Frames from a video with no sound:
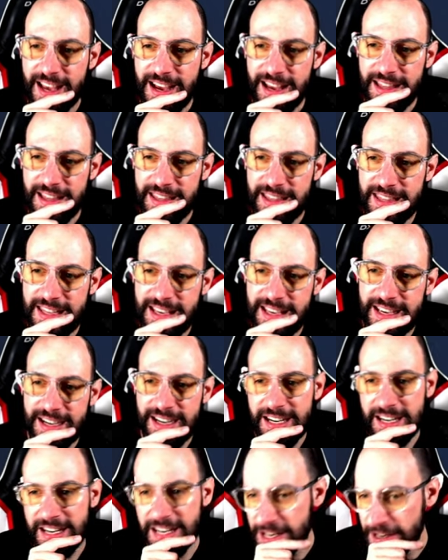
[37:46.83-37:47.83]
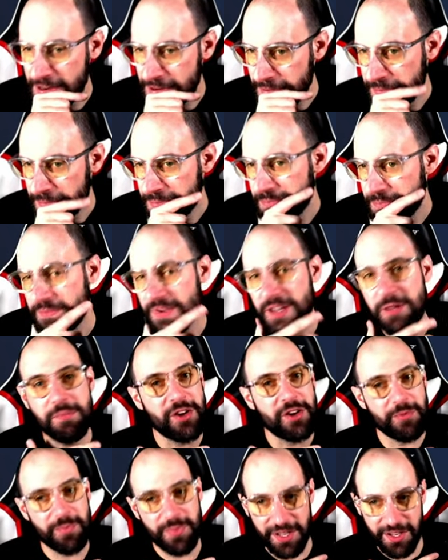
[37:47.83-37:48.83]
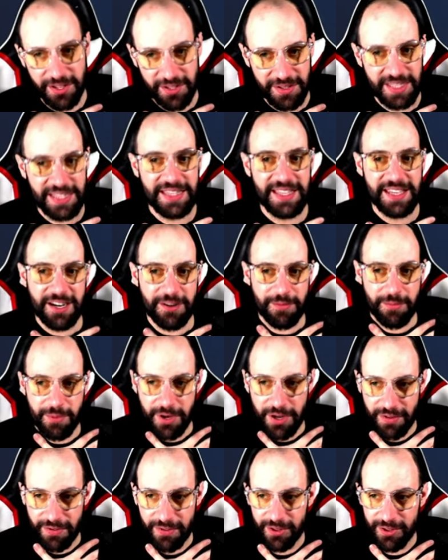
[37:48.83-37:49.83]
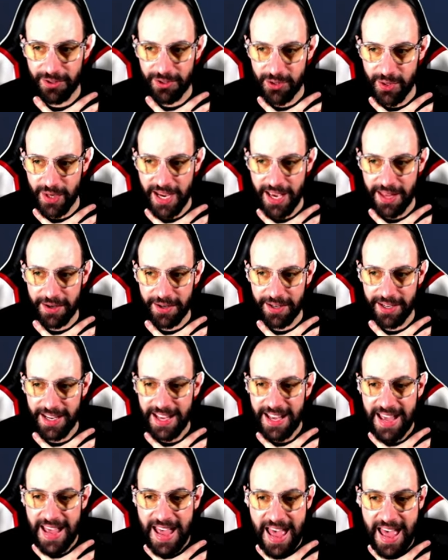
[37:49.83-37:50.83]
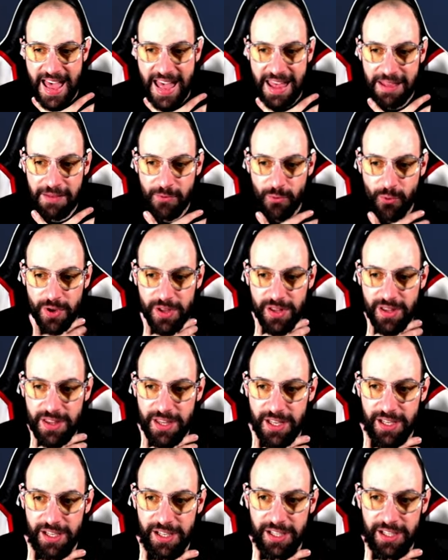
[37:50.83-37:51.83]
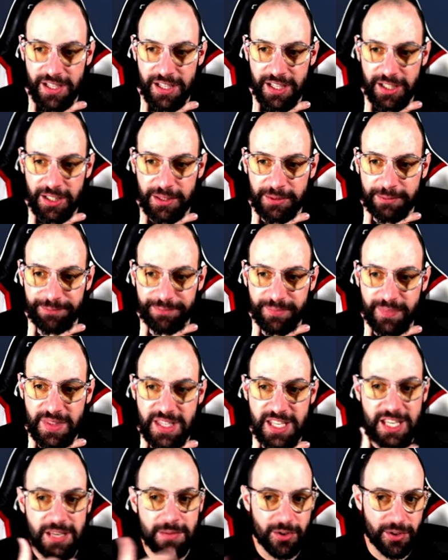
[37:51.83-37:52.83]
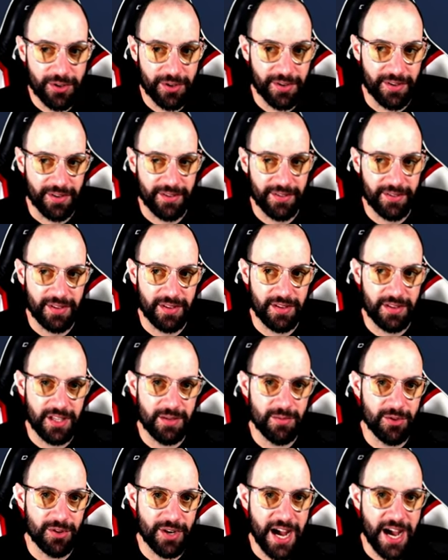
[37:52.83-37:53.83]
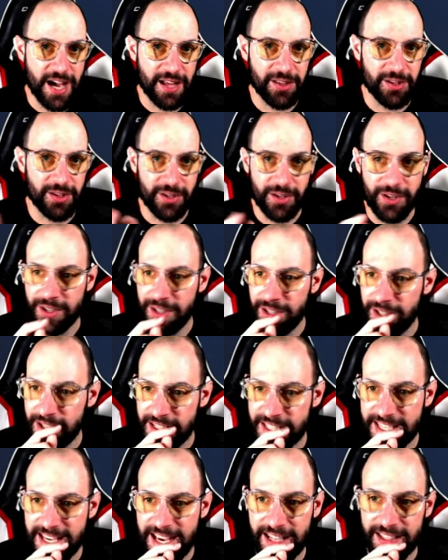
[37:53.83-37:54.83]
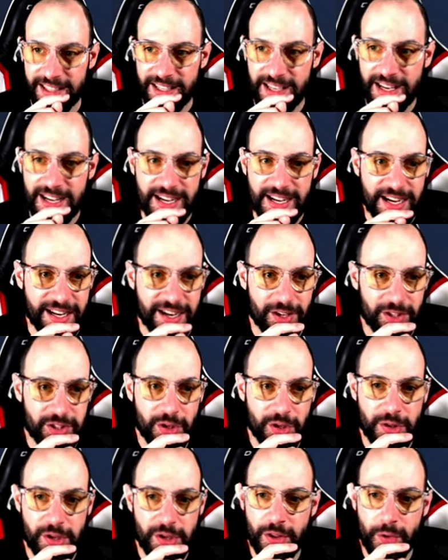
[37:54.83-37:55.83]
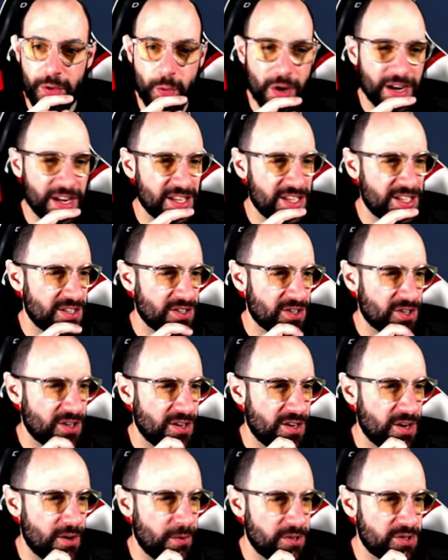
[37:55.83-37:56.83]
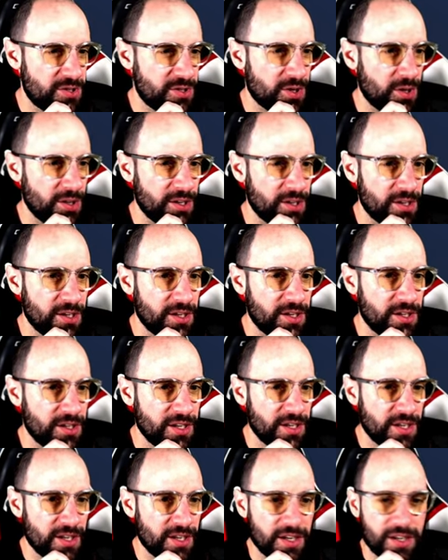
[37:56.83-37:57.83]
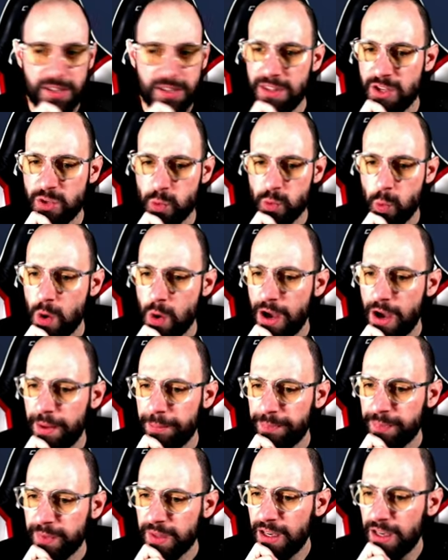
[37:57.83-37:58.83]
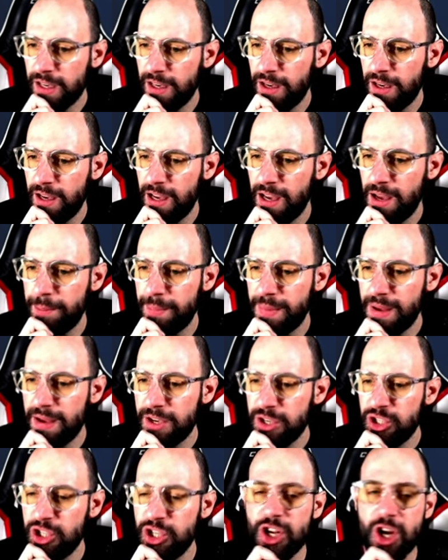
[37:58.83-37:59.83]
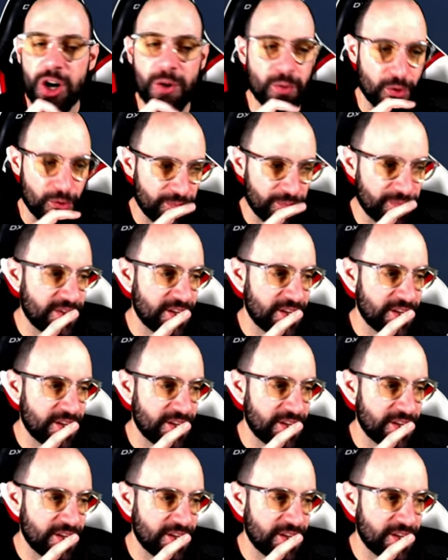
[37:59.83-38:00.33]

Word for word: And they are, in my opinion, they are beautiful together. And with the demon, the demon hunter set, and also the other one, it's how it's called, uh, this one, uh, Shinobu.